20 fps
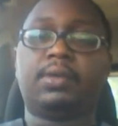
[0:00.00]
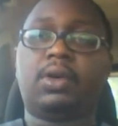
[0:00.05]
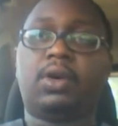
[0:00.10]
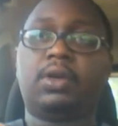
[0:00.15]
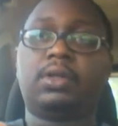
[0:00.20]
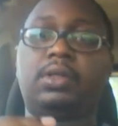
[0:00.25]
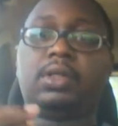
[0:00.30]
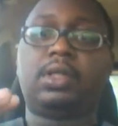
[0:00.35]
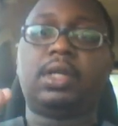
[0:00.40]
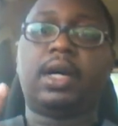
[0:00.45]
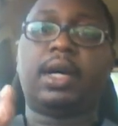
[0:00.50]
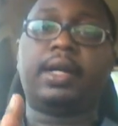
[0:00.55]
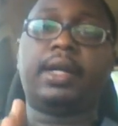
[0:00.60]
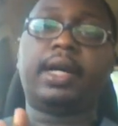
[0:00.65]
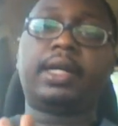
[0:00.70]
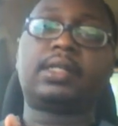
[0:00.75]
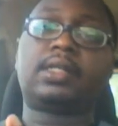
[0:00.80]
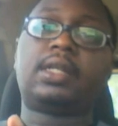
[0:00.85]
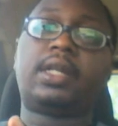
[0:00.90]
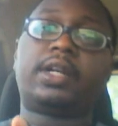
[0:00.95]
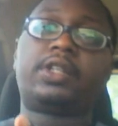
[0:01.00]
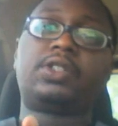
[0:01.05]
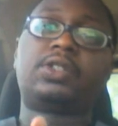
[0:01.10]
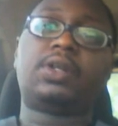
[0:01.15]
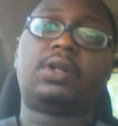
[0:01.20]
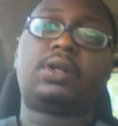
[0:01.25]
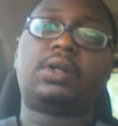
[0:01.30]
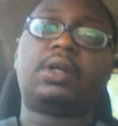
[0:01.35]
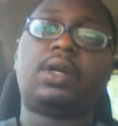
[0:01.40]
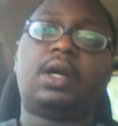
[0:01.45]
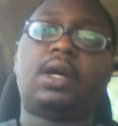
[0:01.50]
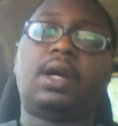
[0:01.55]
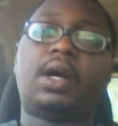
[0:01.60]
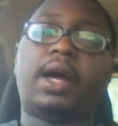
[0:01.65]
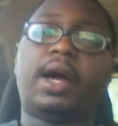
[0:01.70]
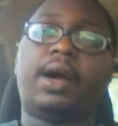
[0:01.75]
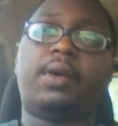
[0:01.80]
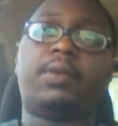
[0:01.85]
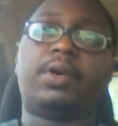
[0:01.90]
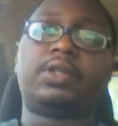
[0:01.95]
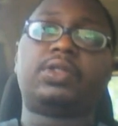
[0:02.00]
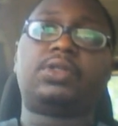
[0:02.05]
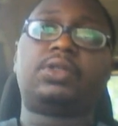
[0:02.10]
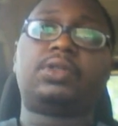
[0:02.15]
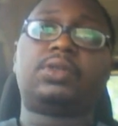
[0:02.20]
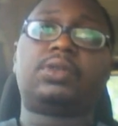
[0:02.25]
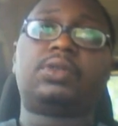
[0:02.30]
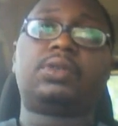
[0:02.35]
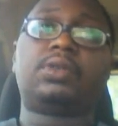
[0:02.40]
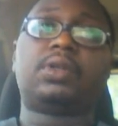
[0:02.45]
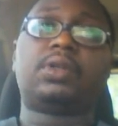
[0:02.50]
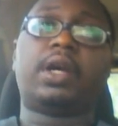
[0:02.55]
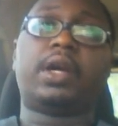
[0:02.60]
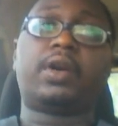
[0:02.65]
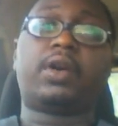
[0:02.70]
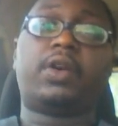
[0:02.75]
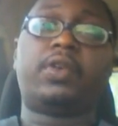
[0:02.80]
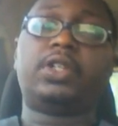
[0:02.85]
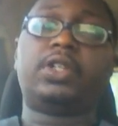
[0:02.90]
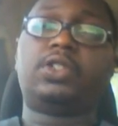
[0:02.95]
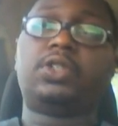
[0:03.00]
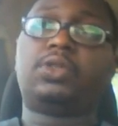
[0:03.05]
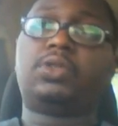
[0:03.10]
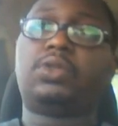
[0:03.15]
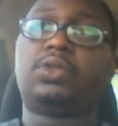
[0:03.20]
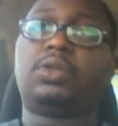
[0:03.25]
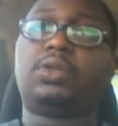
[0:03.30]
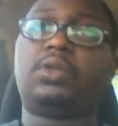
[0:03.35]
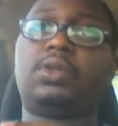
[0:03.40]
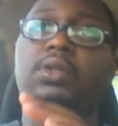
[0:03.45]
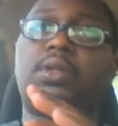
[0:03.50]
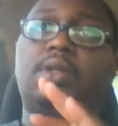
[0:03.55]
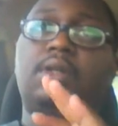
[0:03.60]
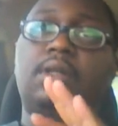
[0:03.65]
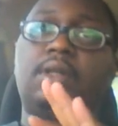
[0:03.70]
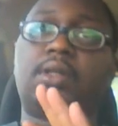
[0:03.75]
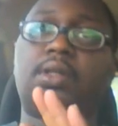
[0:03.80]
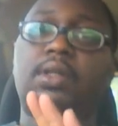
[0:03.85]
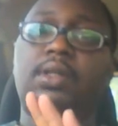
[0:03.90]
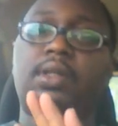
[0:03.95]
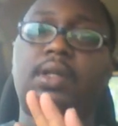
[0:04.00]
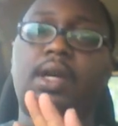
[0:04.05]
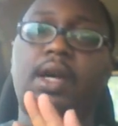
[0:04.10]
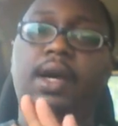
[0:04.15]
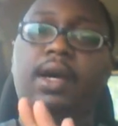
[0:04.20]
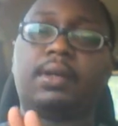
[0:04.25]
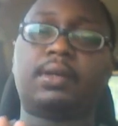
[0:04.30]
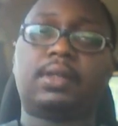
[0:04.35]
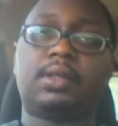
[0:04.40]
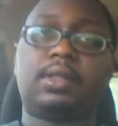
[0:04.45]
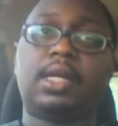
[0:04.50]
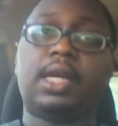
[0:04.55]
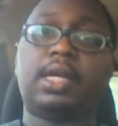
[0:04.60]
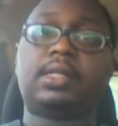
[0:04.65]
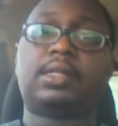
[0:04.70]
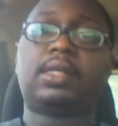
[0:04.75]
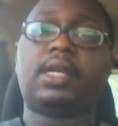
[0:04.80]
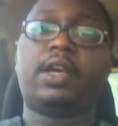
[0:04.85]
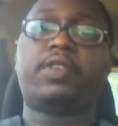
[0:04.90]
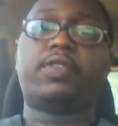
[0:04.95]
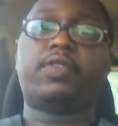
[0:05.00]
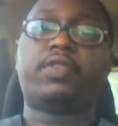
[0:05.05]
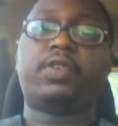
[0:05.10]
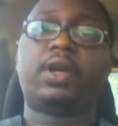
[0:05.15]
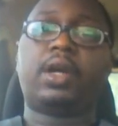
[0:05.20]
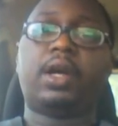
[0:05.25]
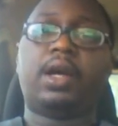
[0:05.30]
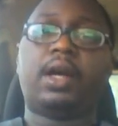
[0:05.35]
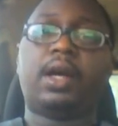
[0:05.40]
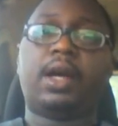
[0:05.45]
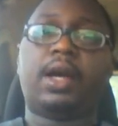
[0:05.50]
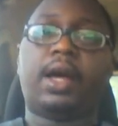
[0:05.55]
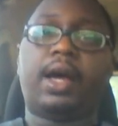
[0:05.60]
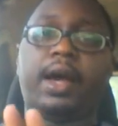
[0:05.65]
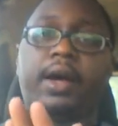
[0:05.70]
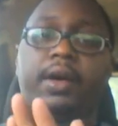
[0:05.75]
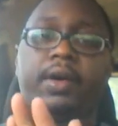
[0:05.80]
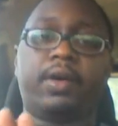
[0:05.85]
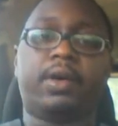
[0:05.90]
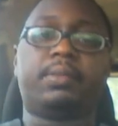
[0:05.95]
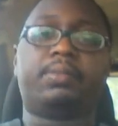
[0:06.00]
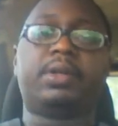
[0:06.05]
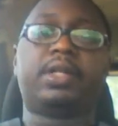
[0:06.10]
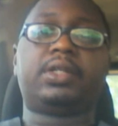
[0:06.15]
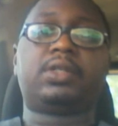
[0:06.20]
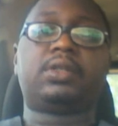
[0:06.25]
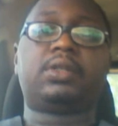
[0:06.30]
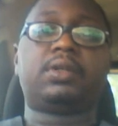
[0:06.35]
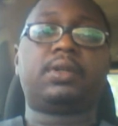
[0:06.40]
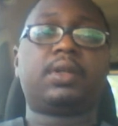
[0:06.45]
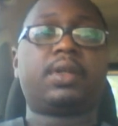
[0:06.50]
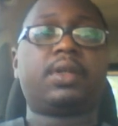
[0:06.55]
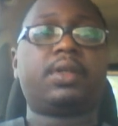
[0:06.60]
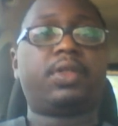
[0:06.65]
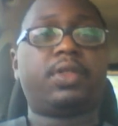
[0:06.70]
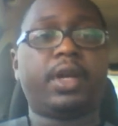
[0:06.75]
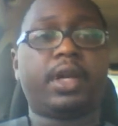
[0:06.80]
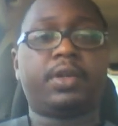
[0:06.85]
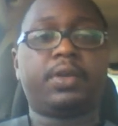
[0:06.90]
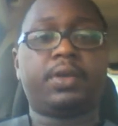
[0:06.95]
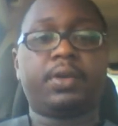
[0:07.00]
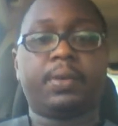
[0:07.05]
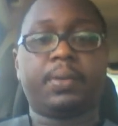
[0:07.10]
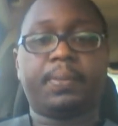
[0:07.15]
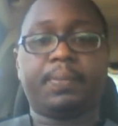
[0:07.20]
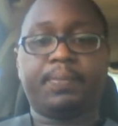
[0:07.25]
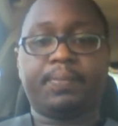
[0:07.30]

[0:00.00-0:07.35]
until our next lecture, I want you to encourage you to stay safe, and God bless you. Thank you.